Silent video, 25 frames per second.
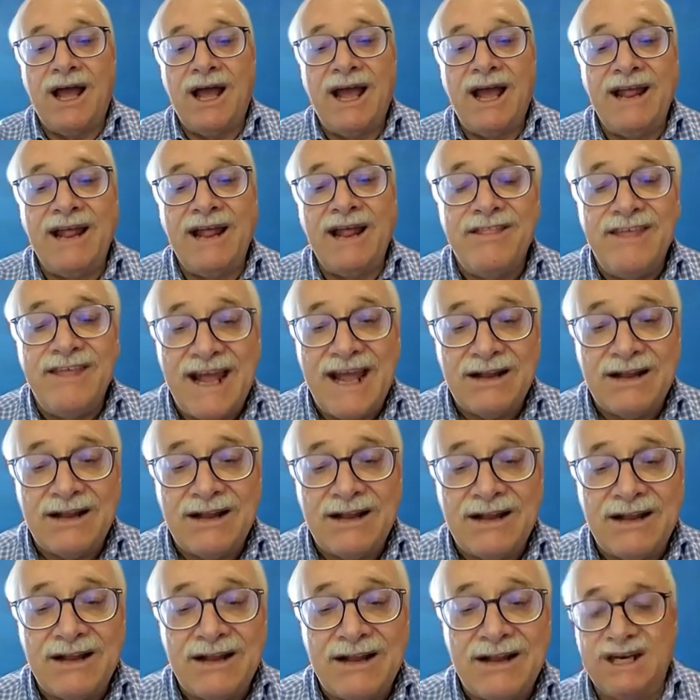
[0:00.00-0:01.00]
Uh, and
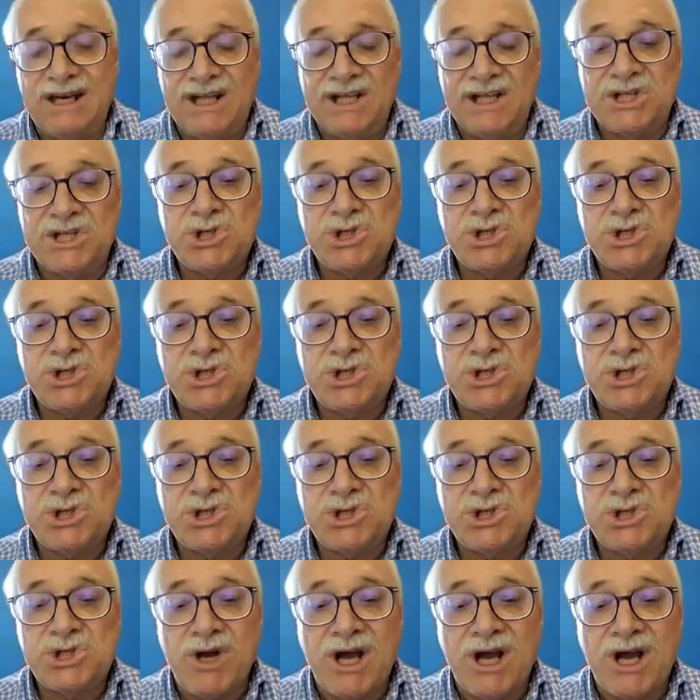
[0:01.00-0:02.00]
that authorization
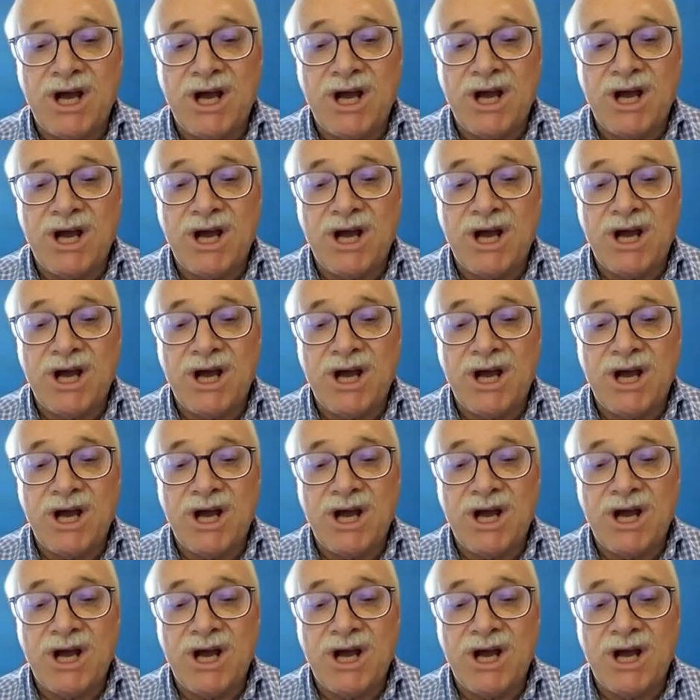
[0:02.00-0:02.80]
and instruction